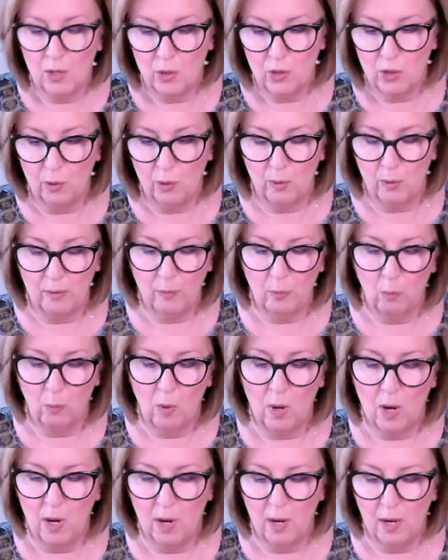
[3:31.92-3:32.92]
Two of
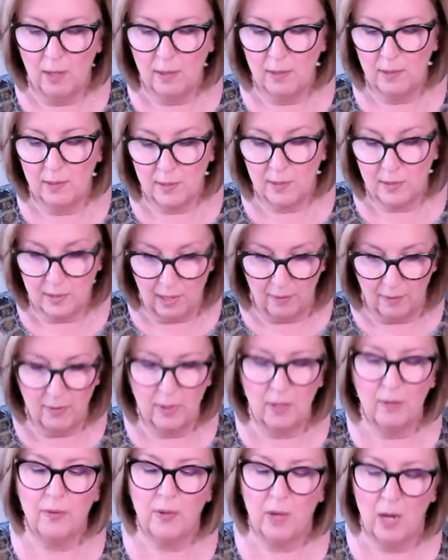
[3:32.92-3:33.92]
Wands,
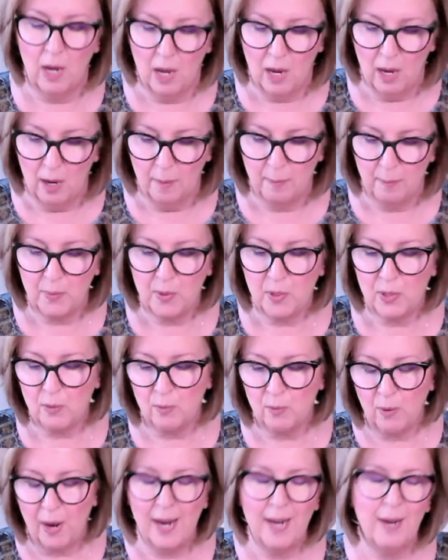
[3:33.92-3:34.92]
Seven of
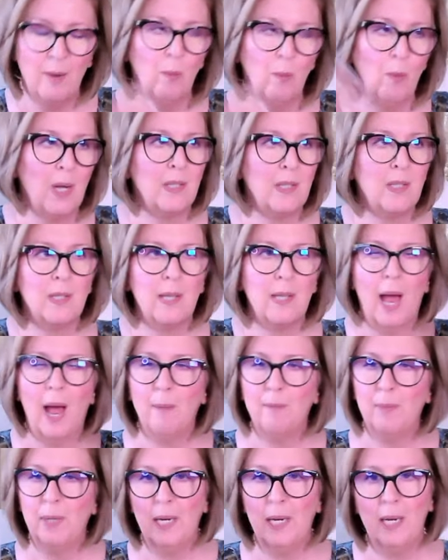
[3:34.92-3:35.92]
Cups, right? What's
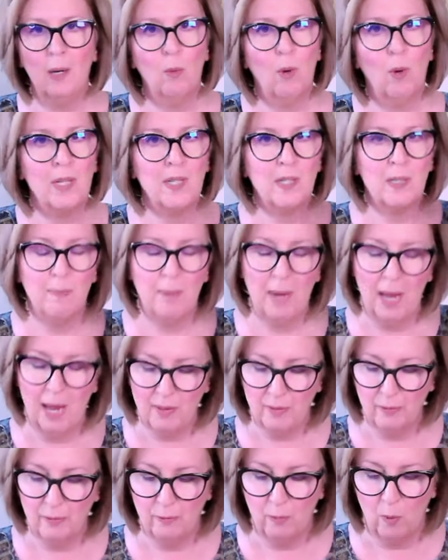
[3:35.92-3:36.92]
happening? What's the
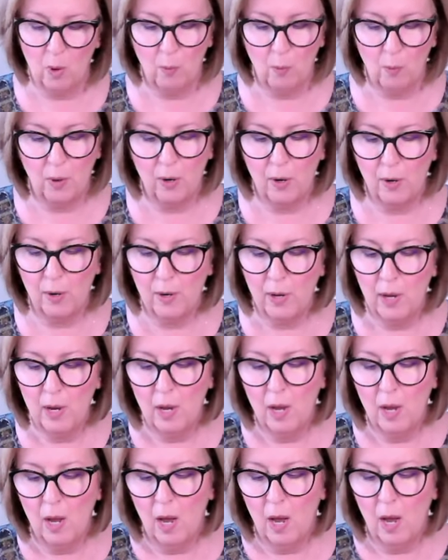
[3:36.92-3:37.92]
path forward?
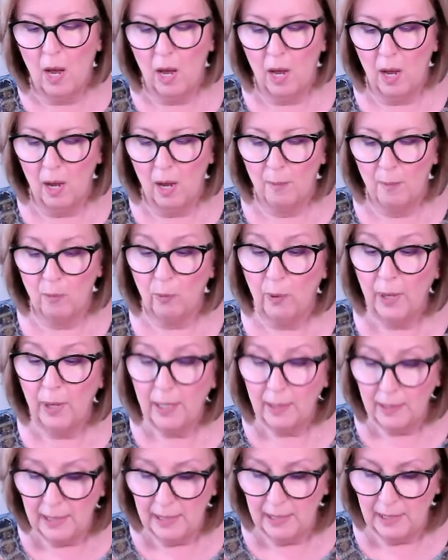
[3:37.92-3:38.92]
Um,
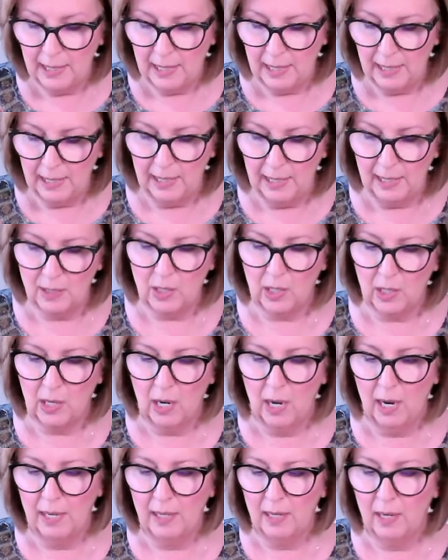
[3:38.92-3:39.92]
really needing to
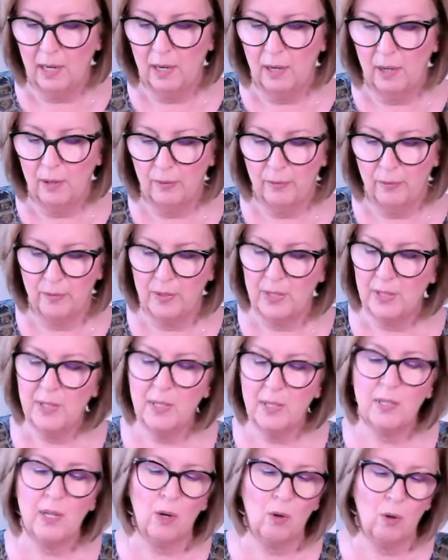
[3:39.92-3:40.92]
kind of, this
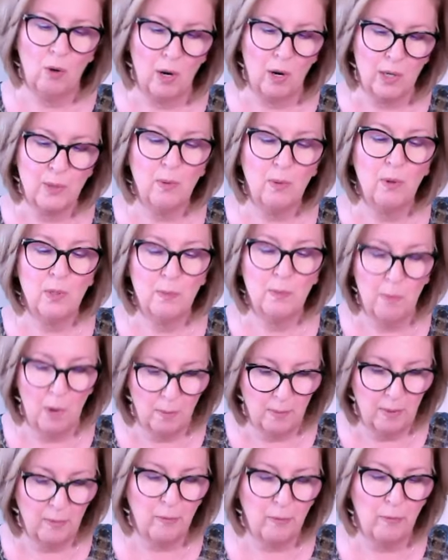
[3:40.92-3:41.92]
is a crossroads
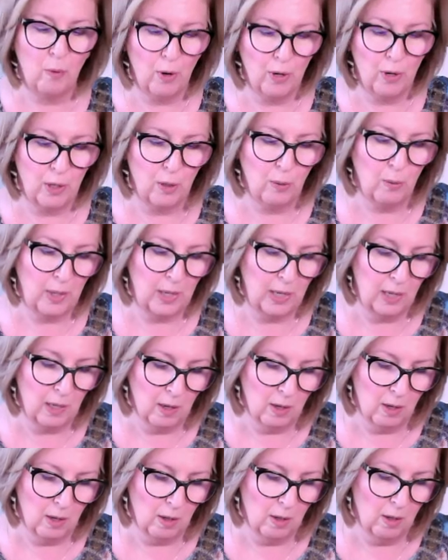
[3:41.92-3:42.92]
moment for you
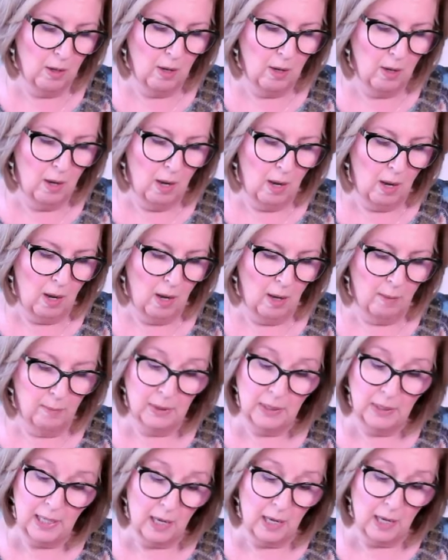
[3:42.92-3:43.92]
here,
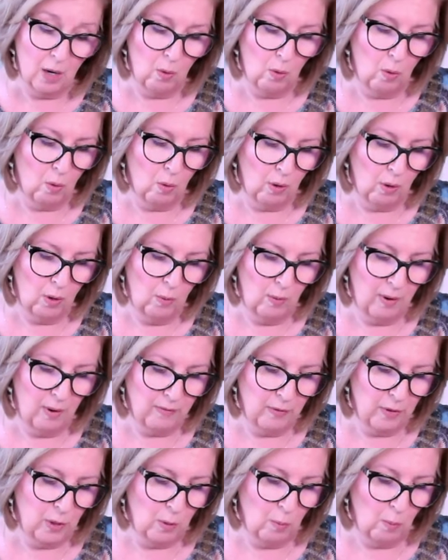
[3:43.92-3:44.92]
um, Leo, or
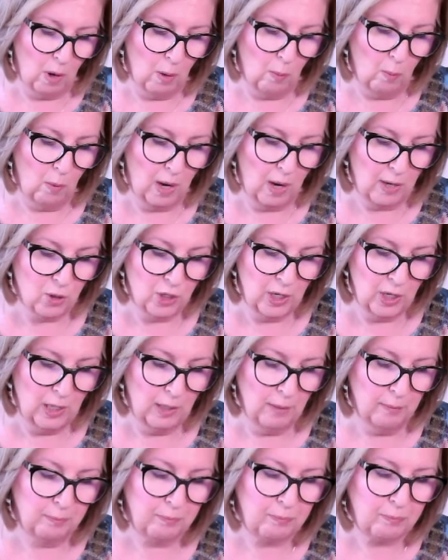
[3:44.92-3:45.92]
whoever you are
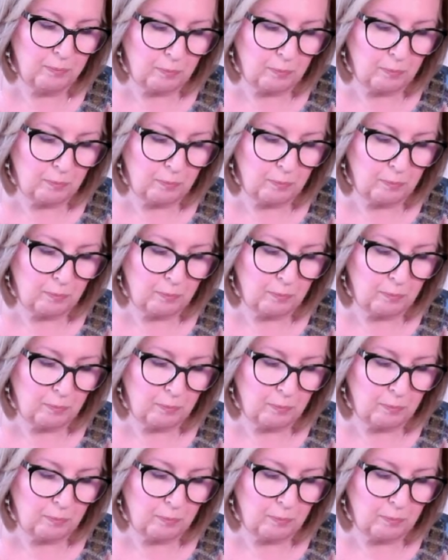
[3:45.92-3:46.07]
watching.